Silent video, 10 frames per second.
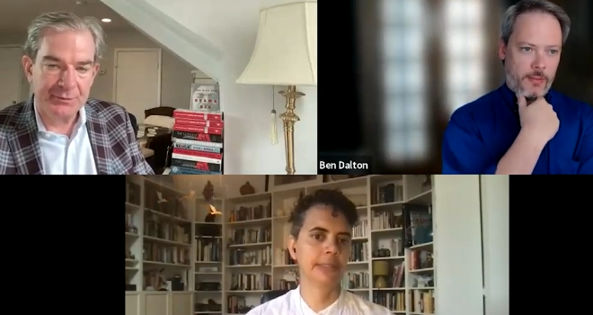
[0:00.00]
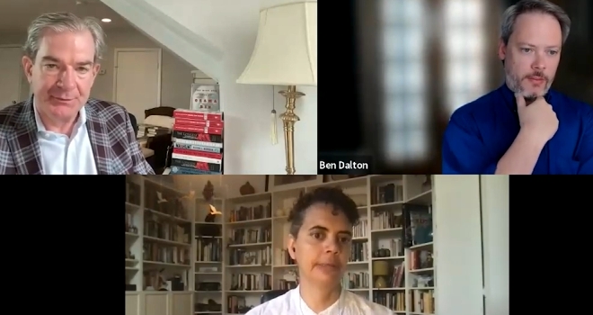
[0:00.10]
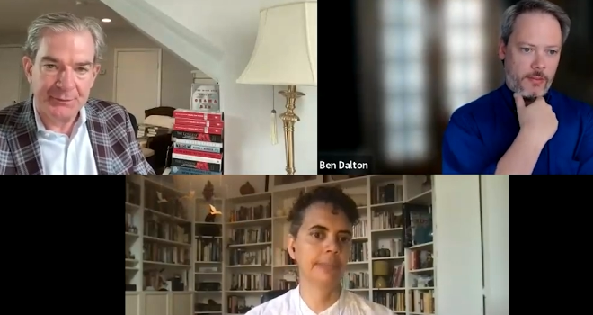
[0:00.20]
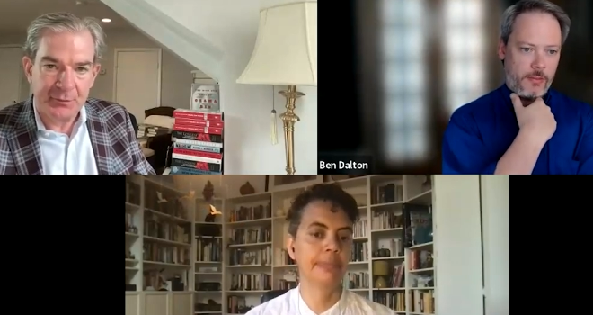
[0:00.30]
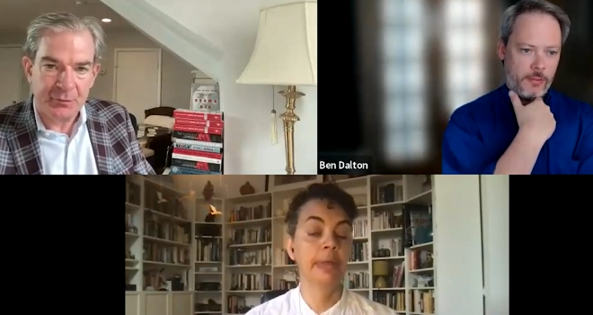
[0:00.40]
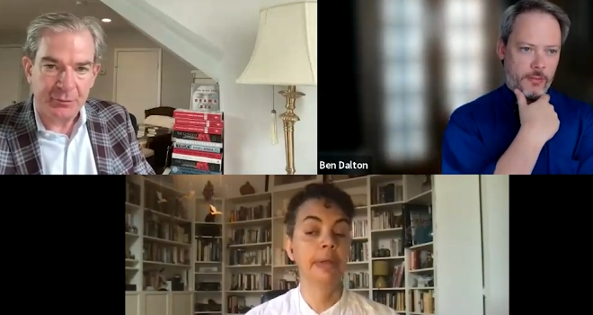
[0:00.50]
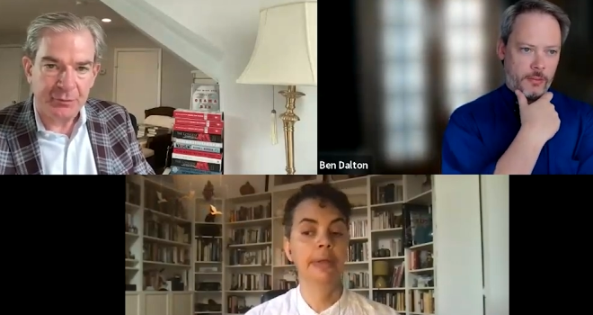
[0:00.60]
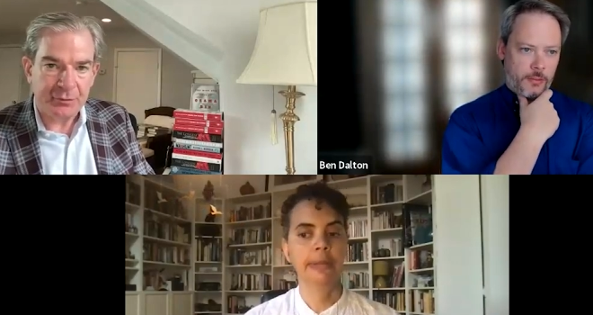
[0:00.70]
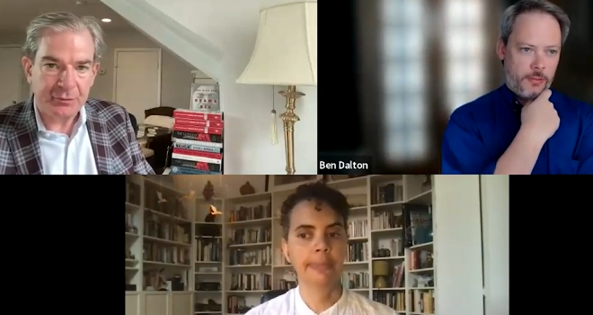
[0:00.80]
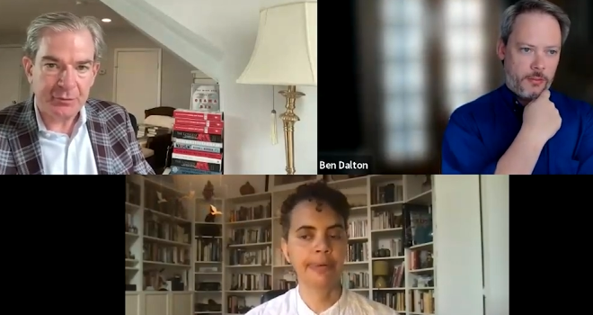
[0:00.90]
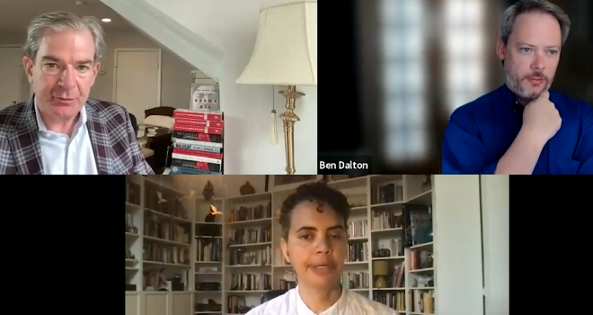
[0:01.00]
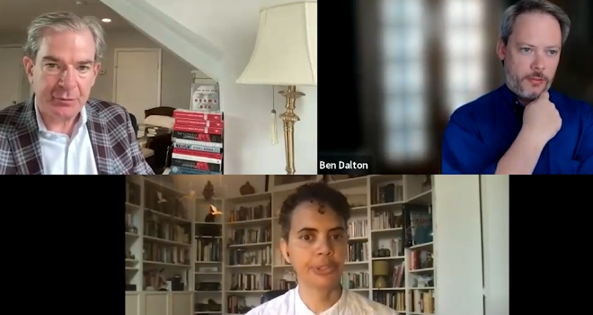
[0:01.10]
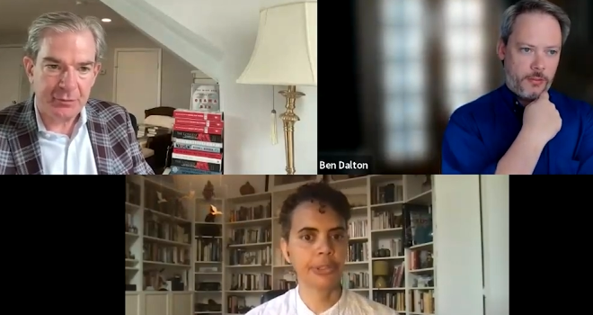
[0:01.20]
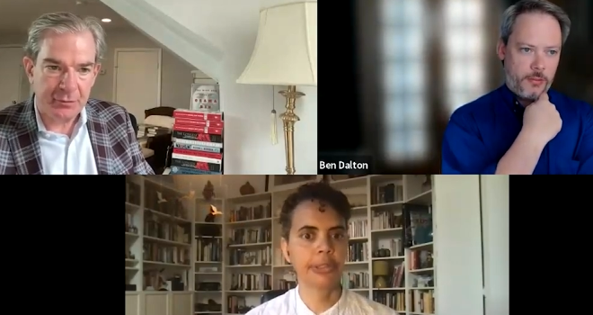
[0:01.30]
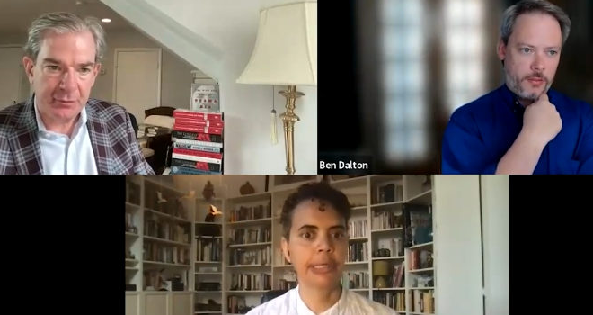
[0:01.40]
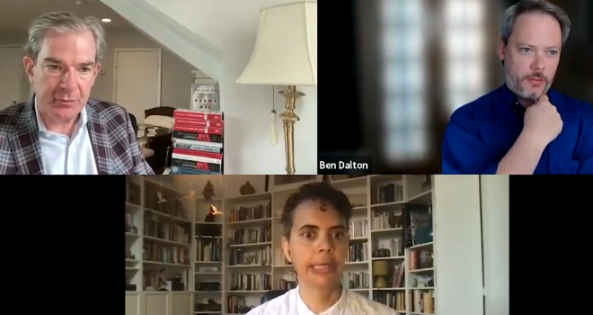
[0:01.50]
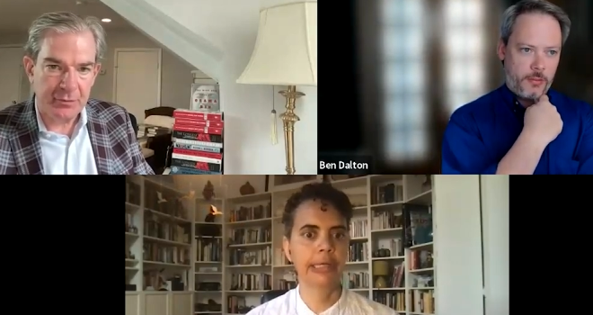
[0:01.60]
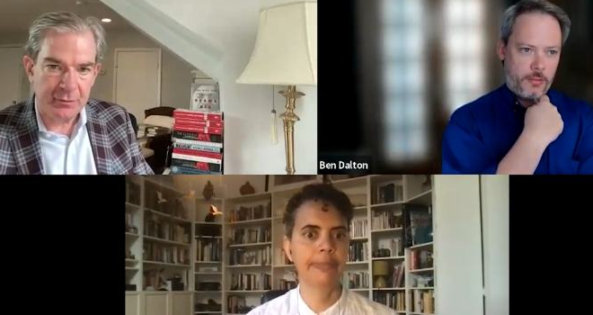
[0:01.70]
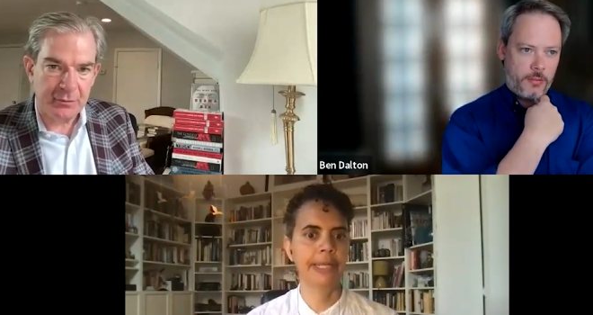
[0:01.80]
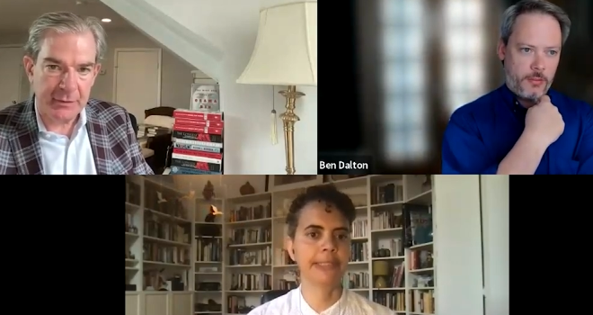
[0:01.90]
Speaker 1: to the, the pressure
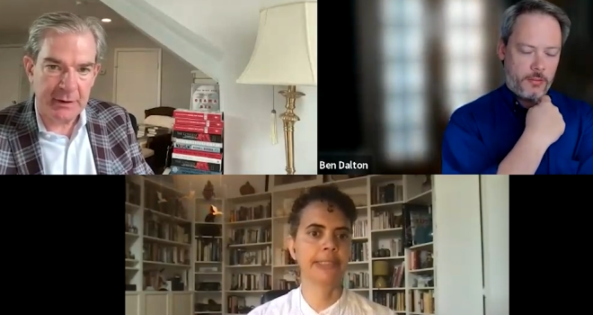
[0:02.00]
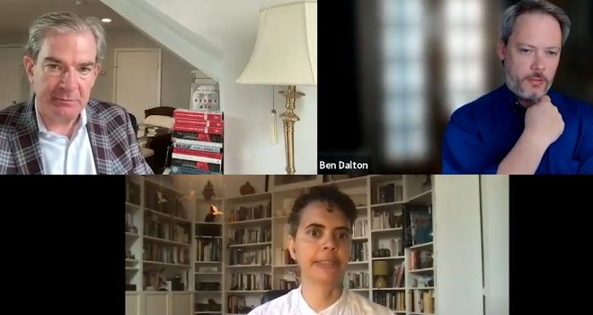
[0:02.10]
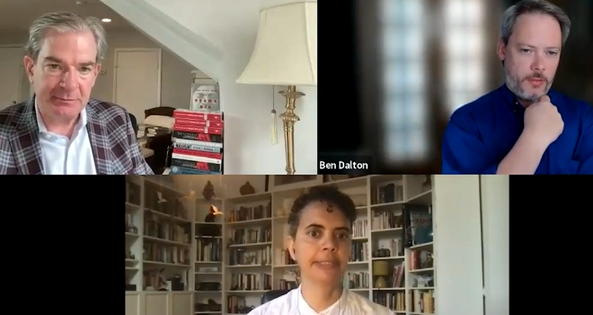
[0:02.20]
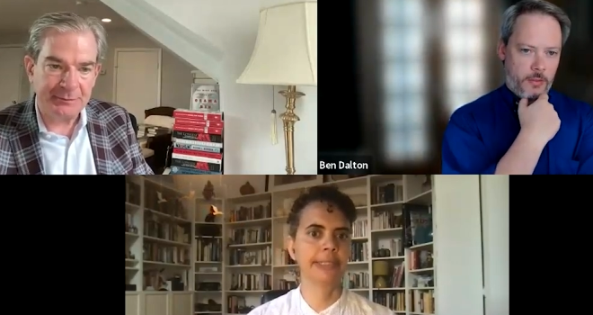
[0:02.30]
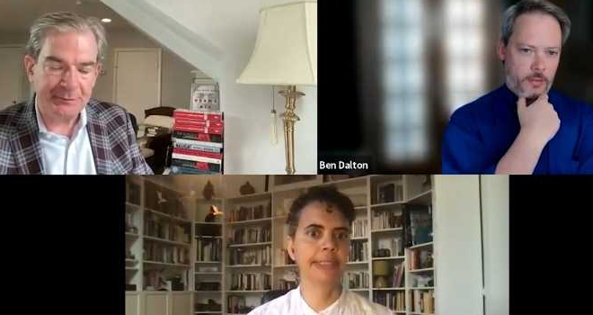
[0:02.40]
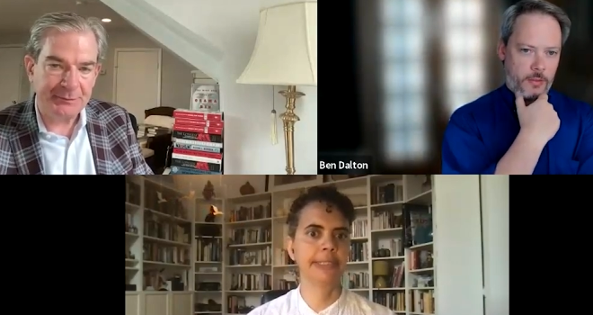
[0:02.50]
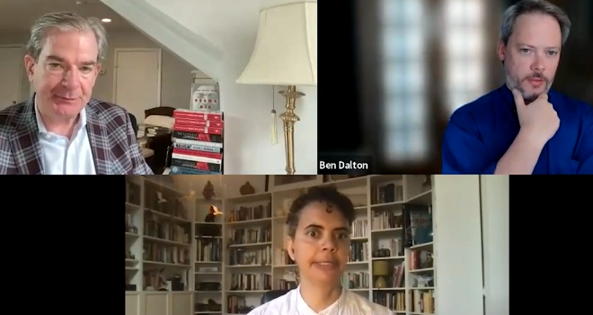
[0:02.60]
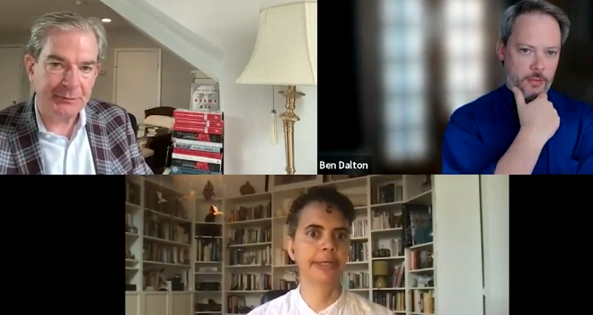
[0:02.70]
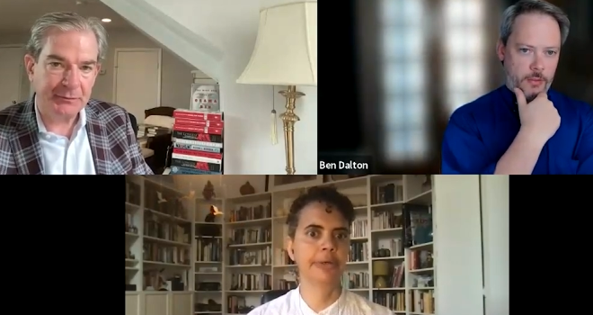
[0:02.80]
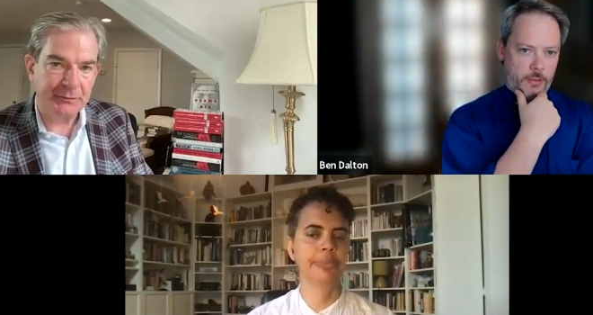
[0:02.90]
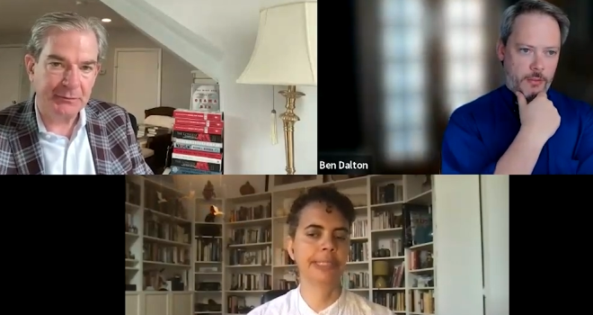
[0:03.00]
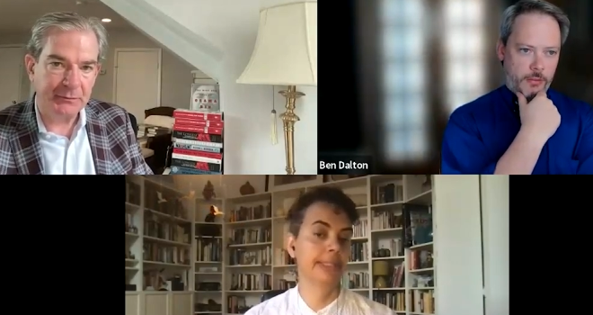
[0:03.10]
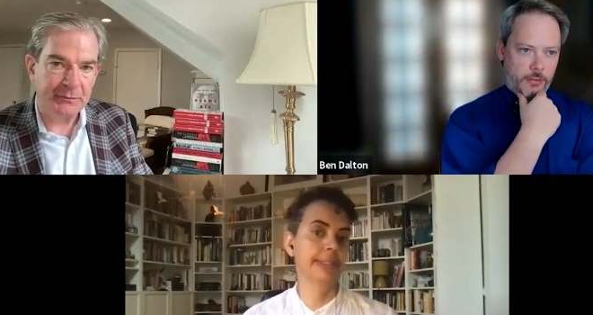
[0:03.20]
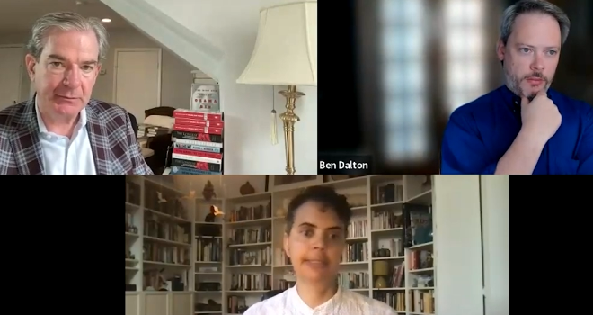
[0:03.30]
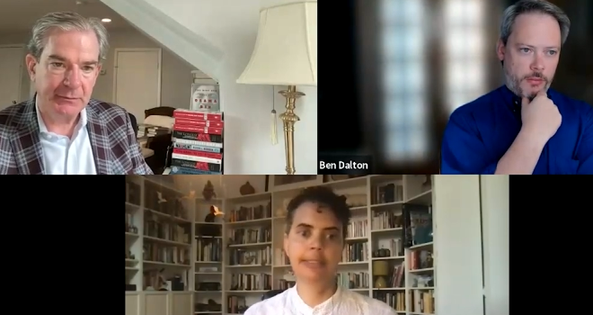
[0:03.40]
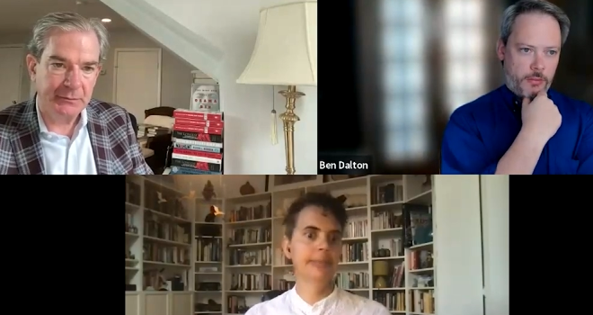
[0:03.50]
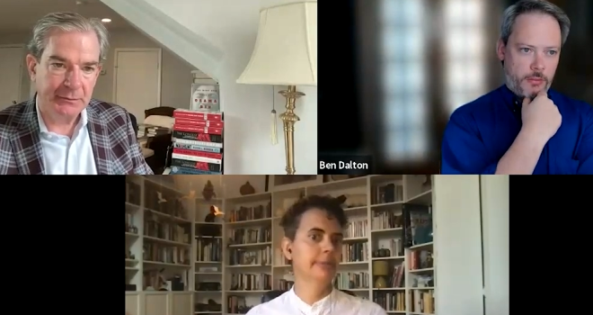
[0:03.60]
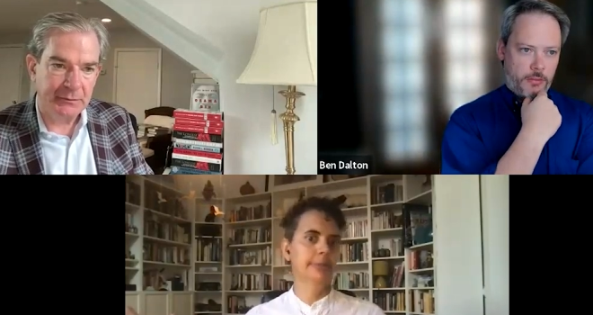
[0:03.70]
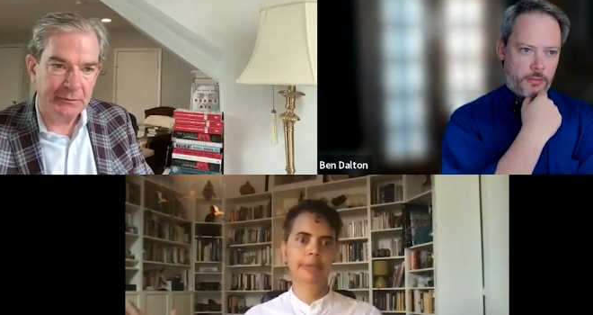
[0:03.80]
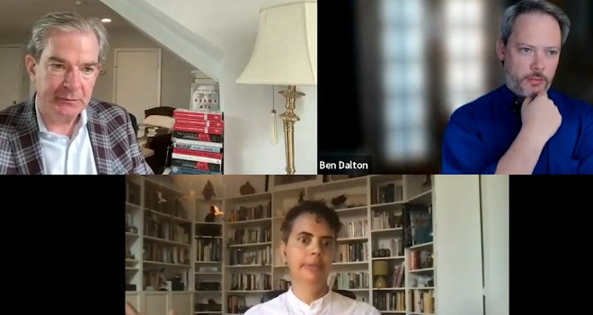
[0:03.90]
and basically, you know, because